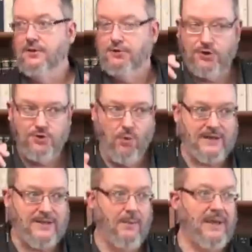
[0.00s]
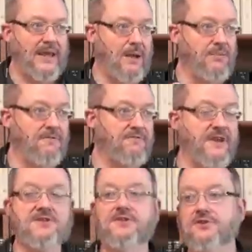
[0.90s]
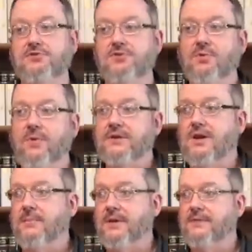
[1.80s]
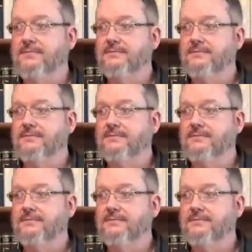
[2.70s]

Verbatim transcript: there's one coming, and I'm going to fix this through the one coming.